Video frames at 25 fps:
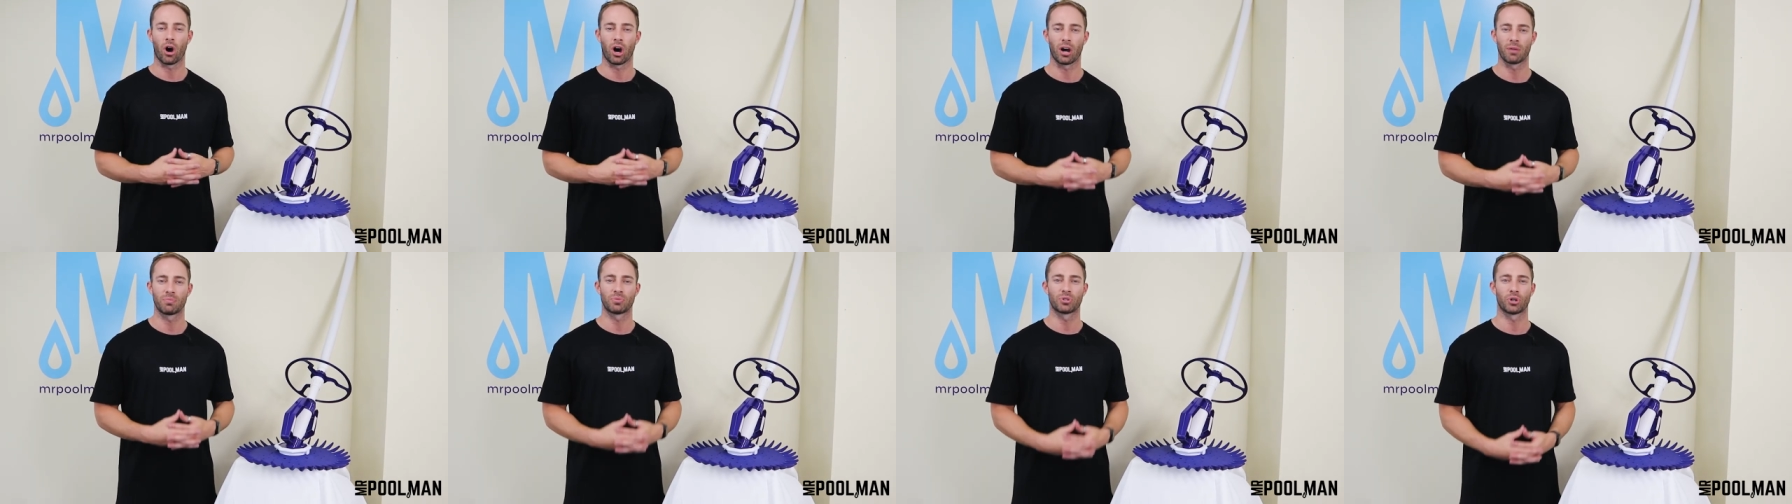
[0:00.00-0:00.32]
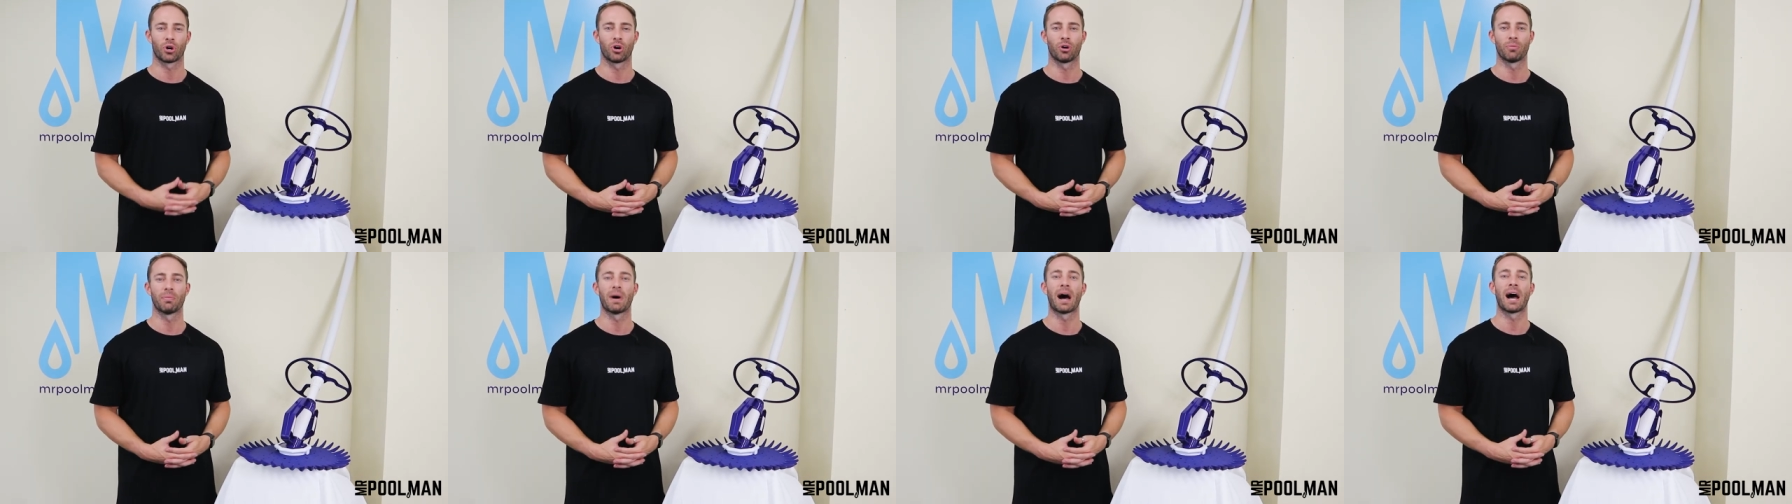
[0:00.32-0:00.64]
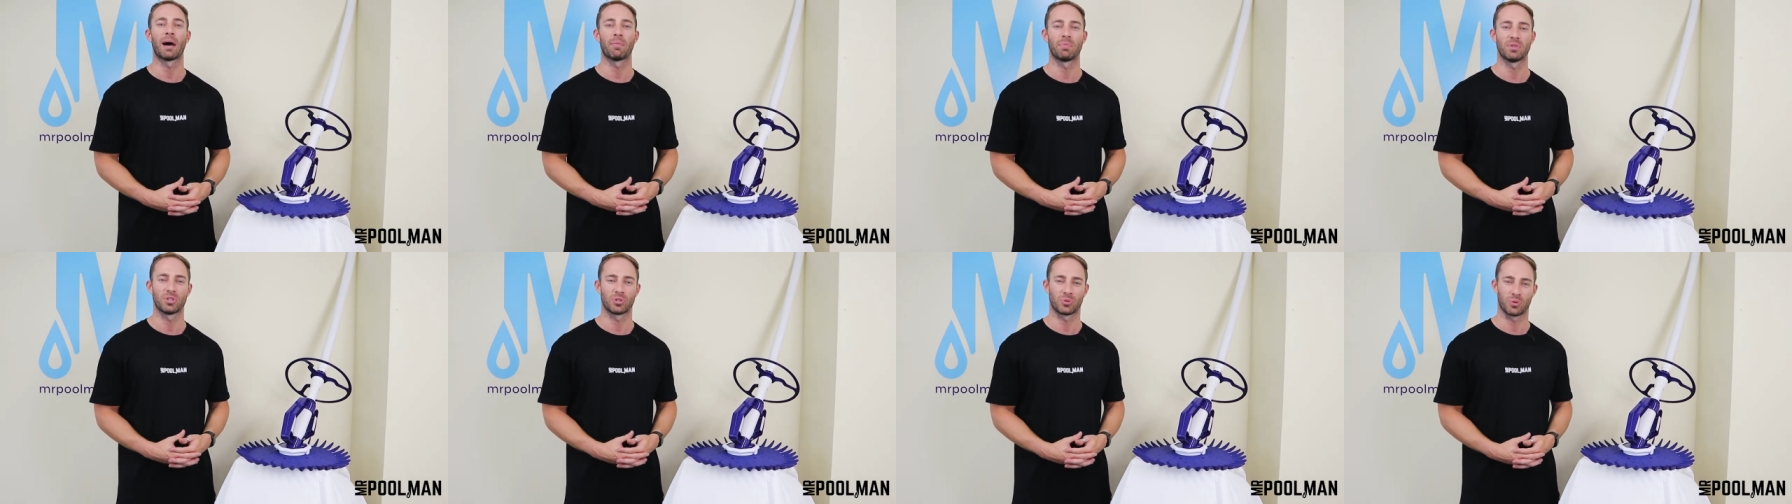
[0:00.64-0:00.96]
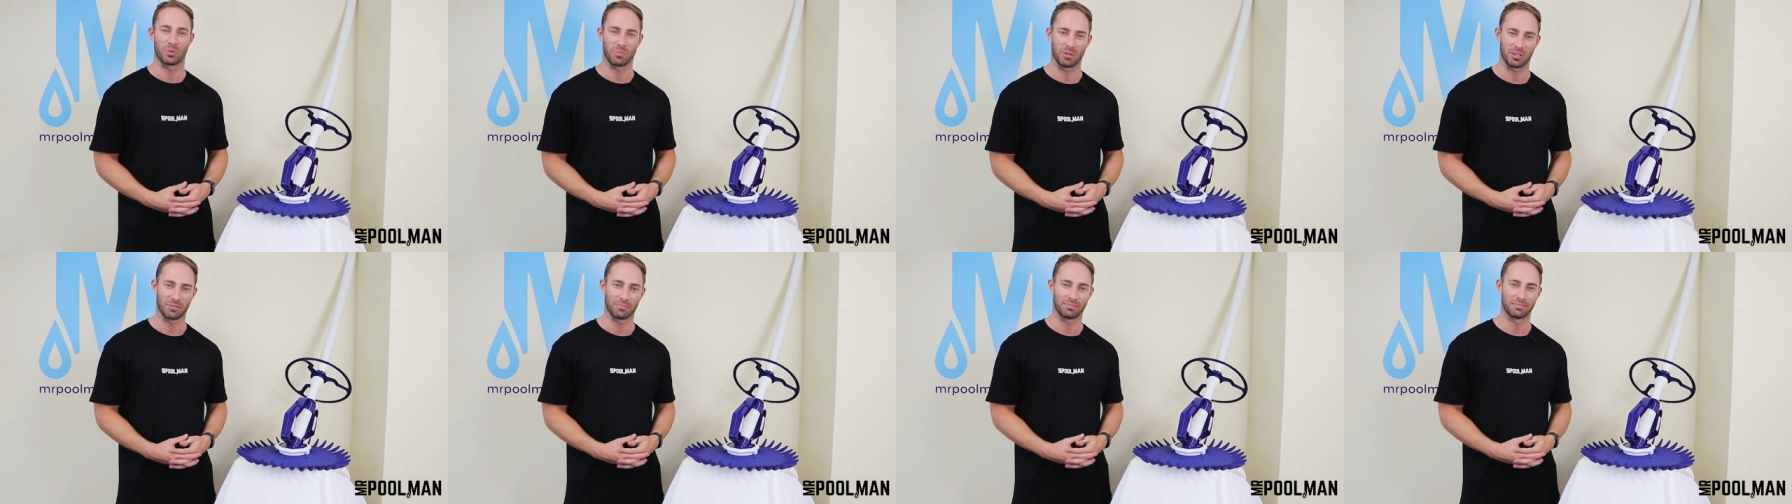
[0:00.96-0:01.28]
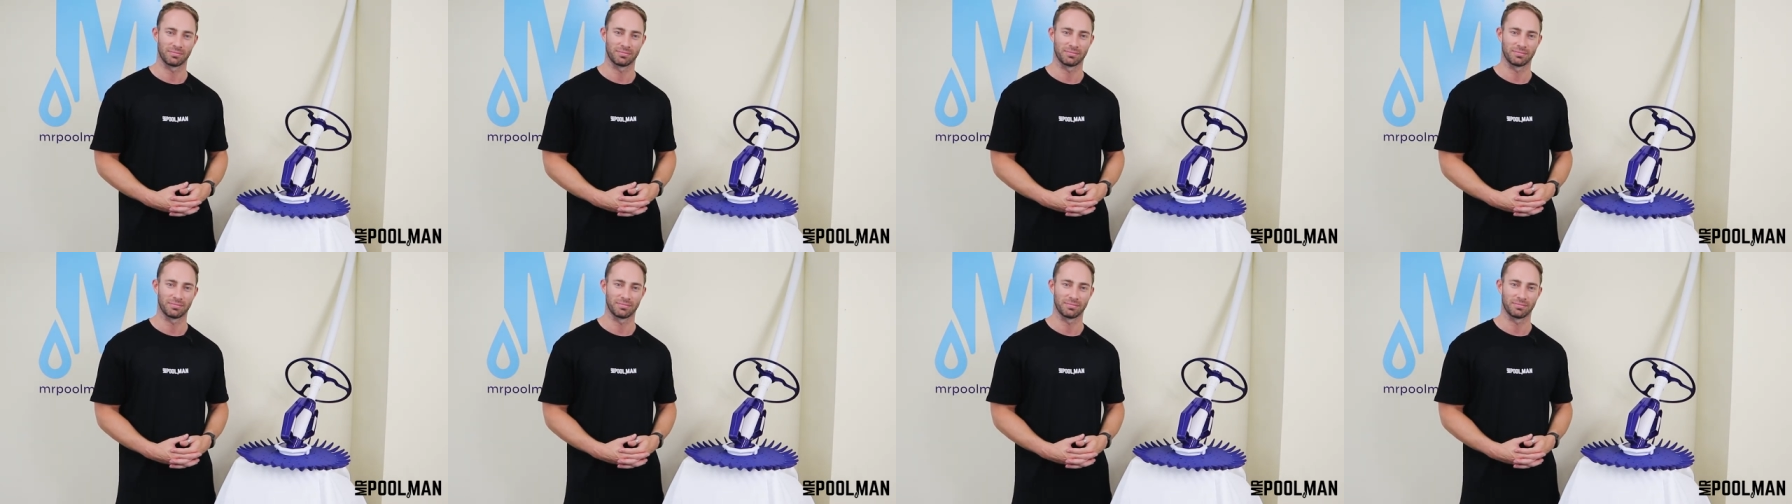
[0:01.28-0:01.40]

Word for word: I'm Tom, happy swimming.